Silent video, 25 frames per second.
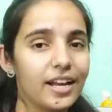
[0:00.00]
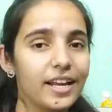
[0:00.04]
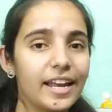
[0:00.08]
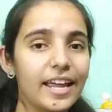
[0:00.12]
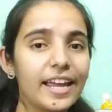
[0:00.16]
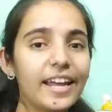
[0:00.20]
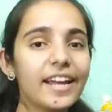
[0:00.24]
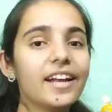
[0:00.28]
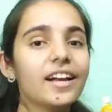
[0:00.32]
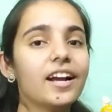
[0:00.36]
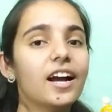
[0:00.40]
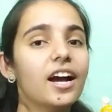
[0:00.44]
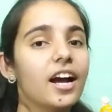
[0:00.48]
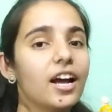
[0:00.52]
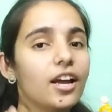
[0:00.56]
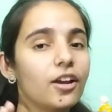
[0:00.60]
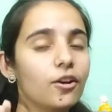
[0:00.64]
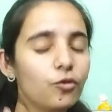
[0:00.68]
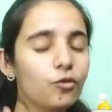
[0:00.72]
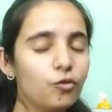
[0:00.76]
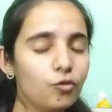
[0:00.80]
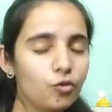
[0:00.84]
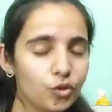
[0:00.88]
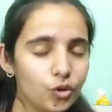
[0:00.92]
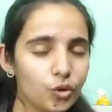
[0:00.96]
Like
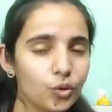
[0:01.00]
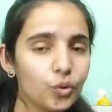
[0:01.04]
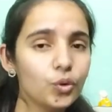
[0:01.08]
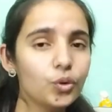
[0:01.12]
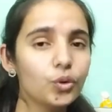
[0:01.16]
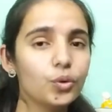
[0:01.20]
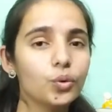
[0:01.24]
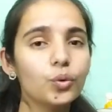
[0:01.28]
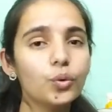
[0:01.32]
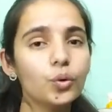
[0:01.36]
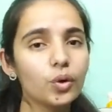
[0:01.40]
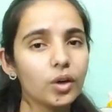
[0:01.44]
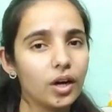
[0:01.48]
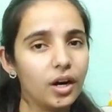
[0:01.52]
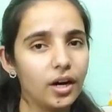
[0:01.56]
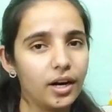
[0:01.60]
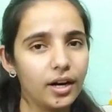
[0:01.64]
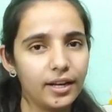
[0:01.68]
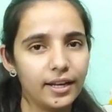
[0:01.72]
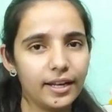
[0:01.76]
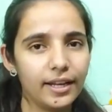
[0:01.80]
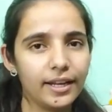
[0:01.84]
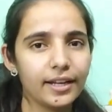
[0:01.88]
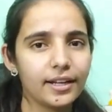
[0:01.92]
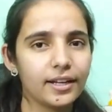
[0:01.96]
if
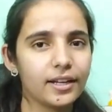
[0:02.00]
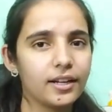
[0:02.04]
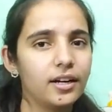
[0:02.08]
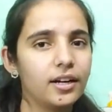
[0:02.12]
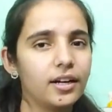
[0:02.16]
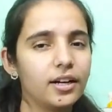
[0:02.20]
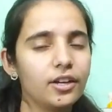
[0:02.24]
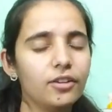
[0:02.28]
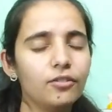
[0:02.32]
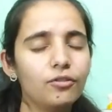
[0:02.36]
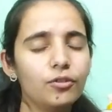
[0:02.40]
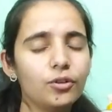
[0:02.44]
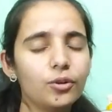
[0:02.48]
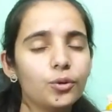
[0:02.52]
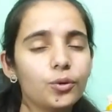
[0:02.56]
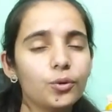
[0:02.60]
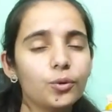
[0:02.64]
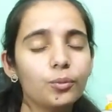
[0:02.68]
you